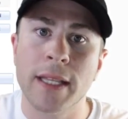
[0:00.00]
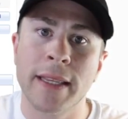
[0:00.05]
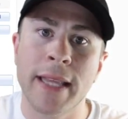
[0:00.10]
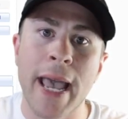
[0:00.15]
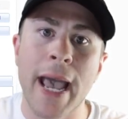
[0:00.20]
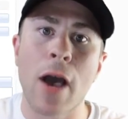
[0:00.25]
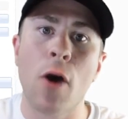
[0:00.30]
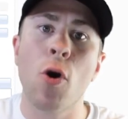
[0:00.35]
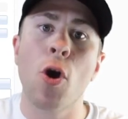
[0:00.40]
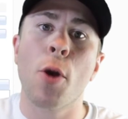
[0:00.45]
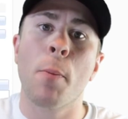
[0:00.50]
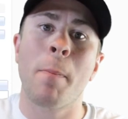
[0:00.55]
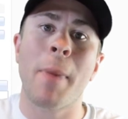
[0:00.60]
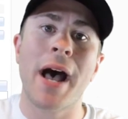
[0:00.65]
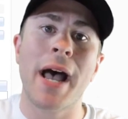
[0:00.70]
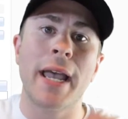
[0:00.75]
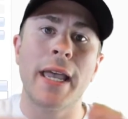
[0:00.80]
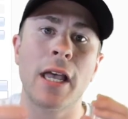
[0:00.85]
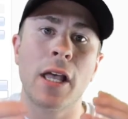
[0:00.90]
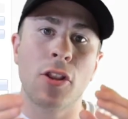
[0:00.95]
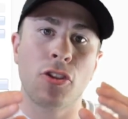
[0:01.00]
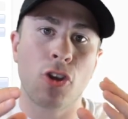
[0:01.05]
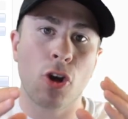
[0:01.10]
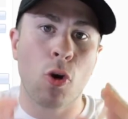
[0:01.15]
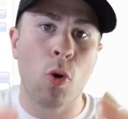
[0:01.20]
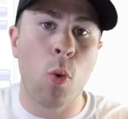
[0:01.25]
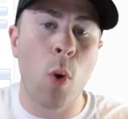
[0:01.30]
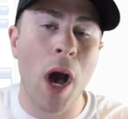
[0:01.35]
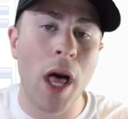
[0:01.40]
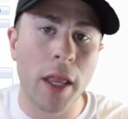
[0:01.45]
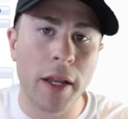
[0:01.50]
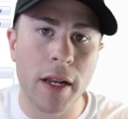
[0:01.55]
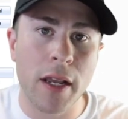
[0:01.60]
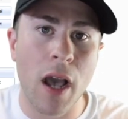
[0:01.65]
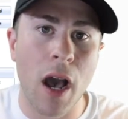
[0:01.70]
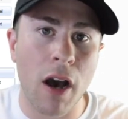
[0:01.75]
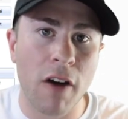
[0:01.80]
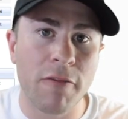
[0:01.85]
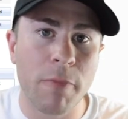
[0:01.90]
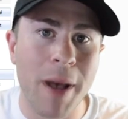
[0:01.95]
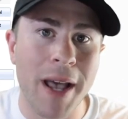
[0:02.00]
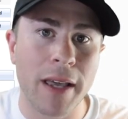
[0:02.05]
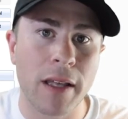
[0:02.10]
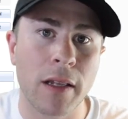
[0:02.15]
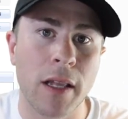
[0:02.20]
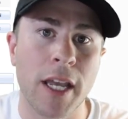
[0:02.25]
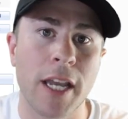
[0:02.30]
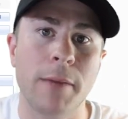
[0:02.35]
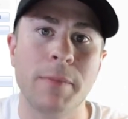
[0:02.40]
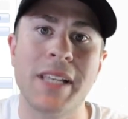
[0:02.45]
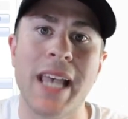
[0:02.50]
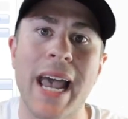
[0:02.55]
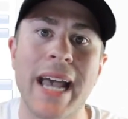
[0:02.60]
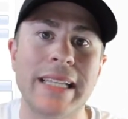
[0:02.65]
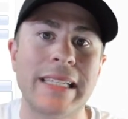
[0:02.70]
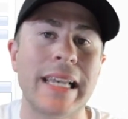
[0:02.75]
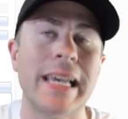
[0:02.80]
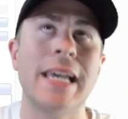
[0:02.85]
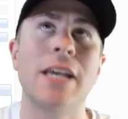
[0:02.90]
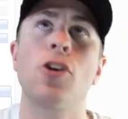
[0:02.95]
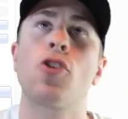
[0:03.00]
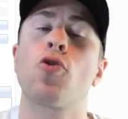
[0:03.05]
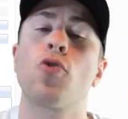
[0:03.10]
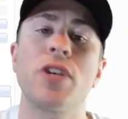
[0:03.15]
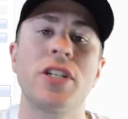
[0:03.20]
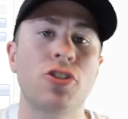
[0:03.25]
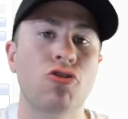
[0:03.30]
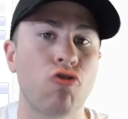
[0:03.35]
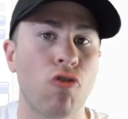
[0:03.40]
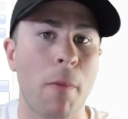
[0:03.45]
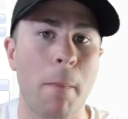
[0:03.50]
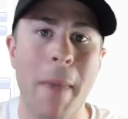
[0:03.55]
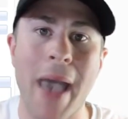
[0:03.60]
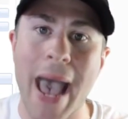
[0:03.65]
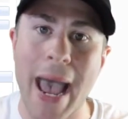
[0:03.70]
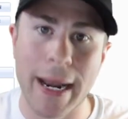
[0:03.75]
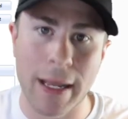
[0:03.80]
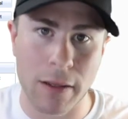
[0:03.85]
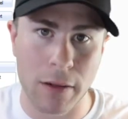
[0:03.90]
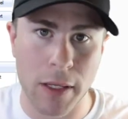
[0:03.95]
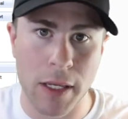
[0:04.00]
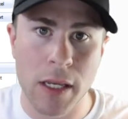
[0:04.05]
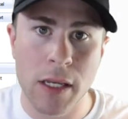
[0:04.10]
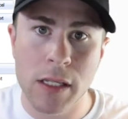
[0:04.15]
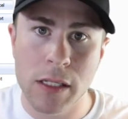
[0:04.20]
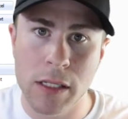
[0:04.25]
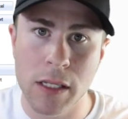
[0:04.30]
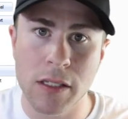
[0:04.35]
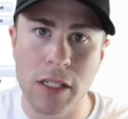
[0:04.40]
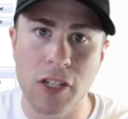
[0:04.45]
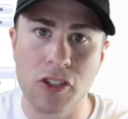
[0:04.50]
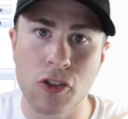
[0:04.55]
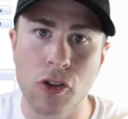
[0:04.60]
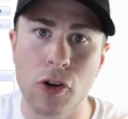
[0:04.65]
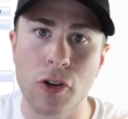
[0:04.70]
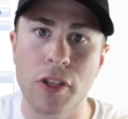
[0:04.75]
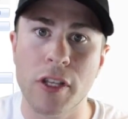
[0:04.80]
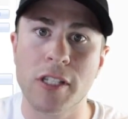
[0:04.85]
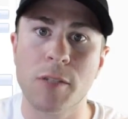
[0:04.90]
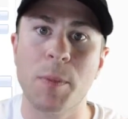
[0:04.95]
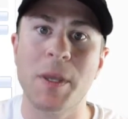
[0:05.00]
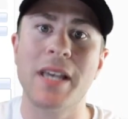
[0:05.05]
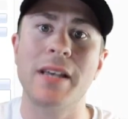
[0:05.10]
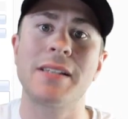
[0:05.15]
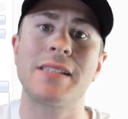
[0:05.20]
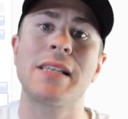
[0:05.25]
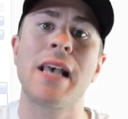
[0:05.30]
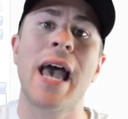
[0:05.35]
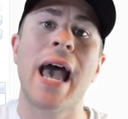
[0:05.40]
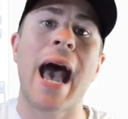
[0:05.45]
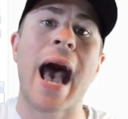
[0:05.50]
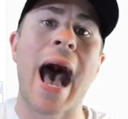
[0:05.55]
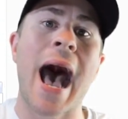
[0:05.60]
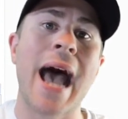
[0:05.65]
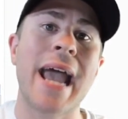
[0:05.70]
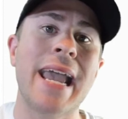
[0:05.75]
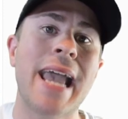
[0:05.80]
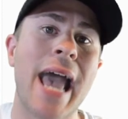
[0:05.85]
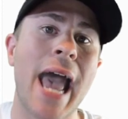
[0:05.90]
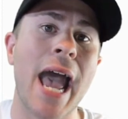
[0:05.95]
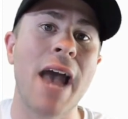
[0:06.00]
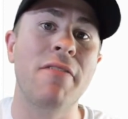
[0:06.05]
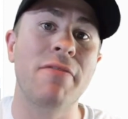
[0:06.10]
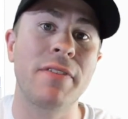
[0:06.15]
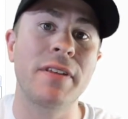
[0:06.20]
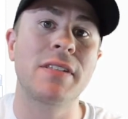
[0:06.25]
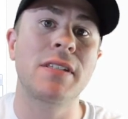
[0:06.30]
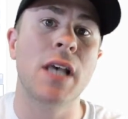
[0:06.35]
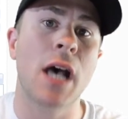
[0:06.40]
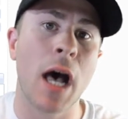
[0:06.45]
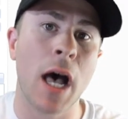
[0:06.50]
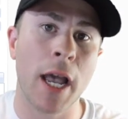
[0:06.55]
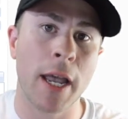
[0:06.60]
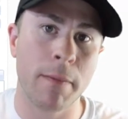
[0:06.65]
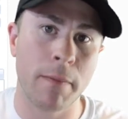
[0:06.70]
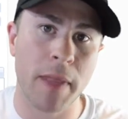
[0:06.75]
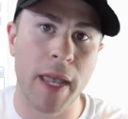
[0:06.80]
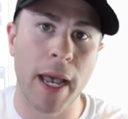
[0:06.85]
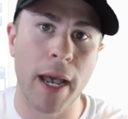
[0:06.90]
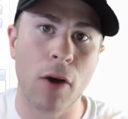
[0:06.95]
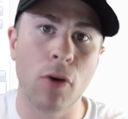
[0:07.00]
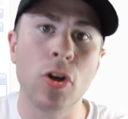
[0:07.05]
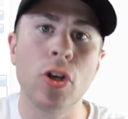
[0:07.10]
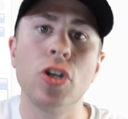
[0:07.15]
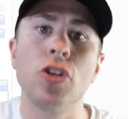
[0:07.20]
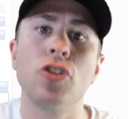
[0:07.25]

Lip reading: Now, the quality of my claims has increased dramatically since I started this because I have the time now